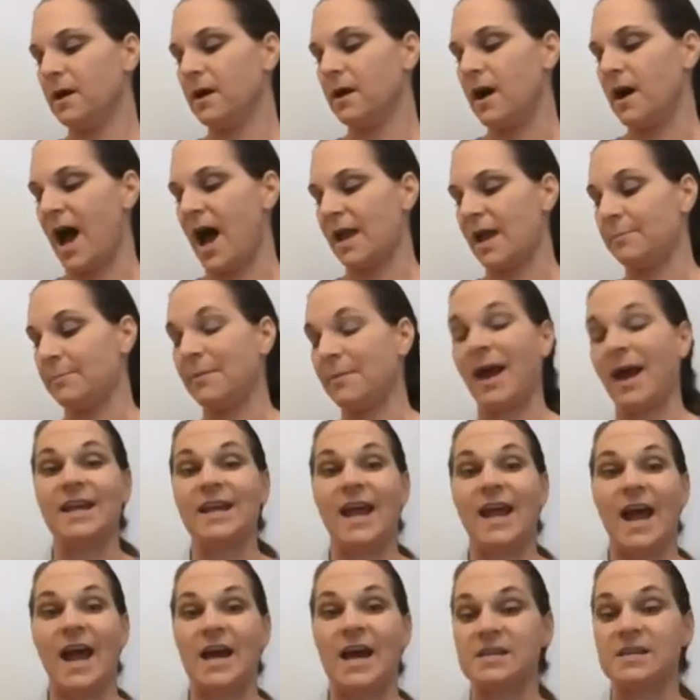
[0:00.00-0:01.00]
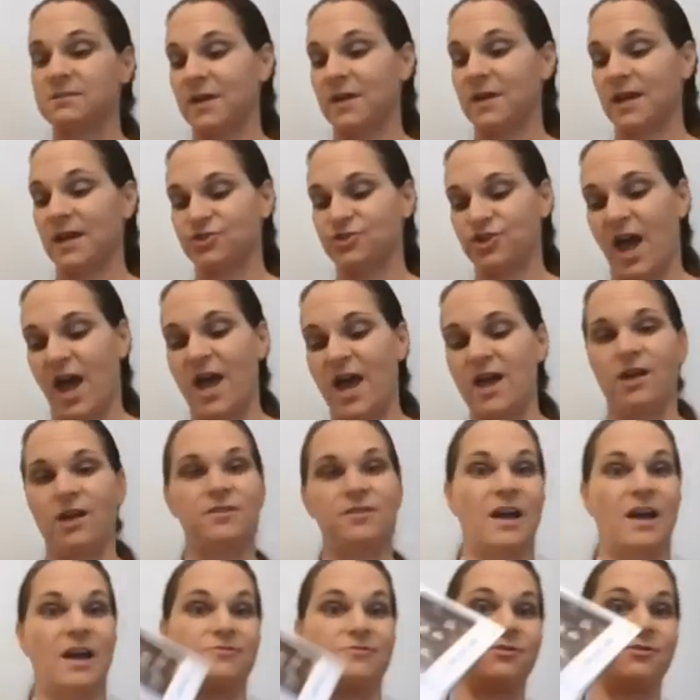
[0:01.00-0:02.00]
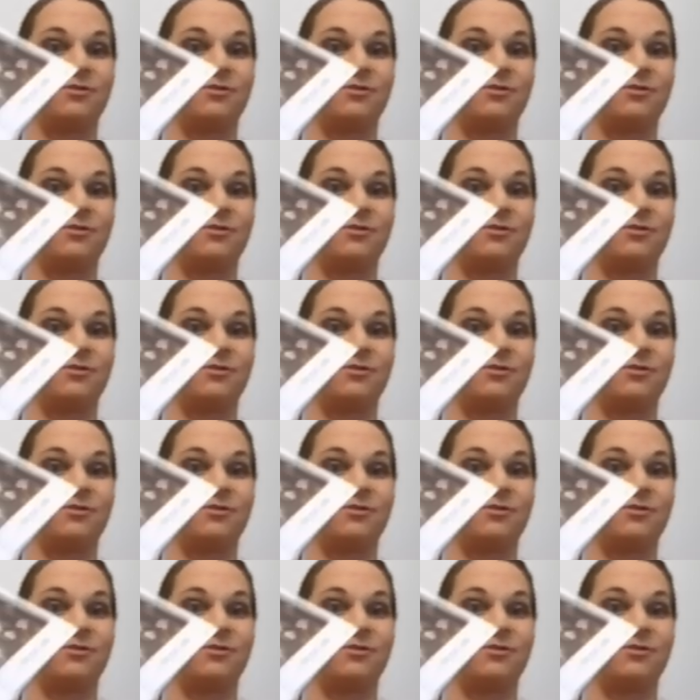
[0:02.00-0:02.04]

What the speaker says: I might ask my child after